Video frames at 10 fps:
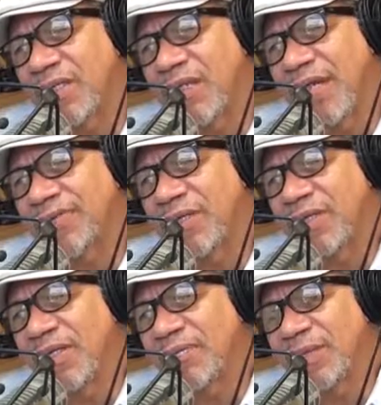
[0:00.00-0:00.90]
life and
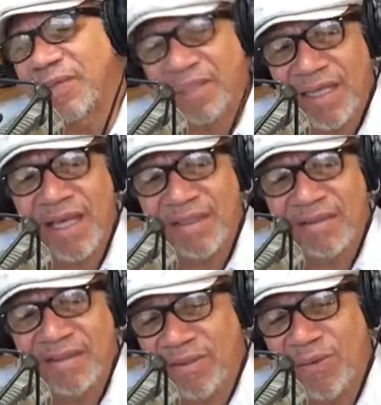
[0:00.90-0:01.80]
limb. I mean, God,
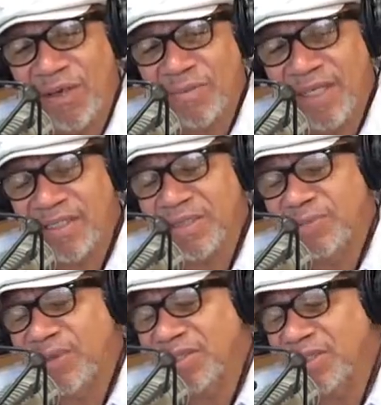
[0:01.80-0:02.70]
the quarterback just
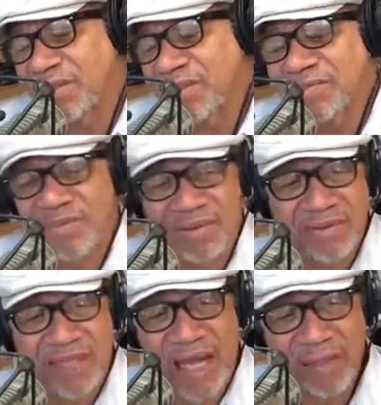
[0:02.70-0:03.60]
broke his
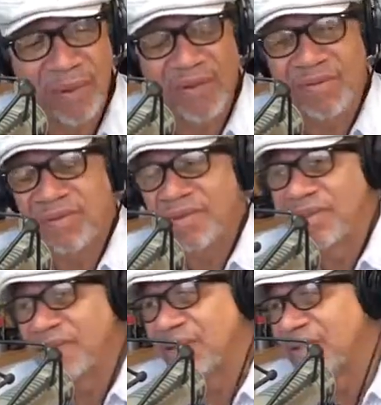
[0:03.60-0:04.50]
collarbone,
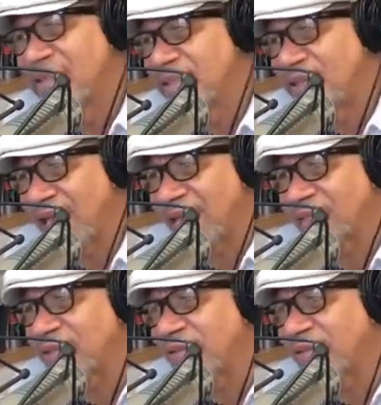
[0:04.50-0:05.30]
clavicle.